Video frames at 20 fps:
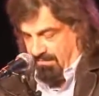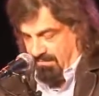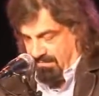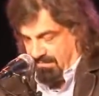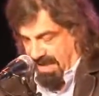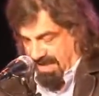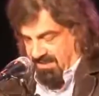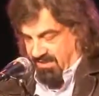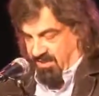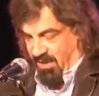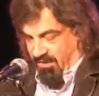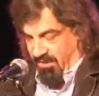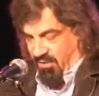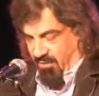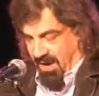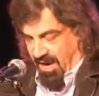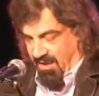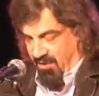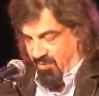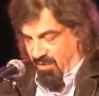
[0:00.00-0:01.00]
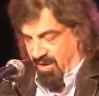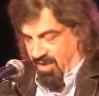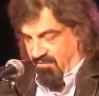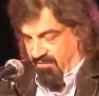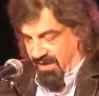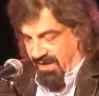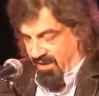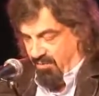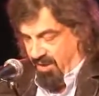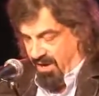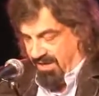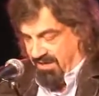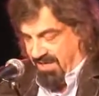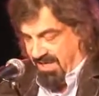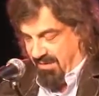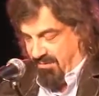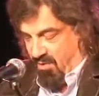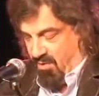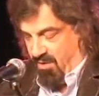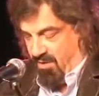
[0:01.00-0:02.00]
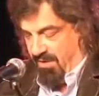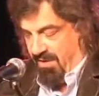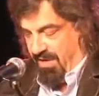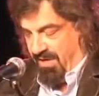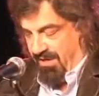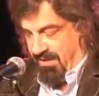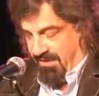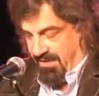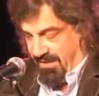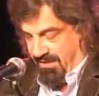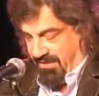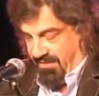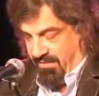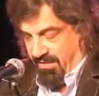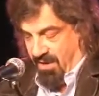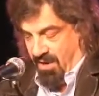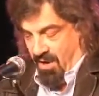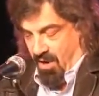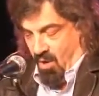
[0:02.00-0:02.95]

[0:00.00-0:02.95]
That's not the way the world really works anymore, he continued.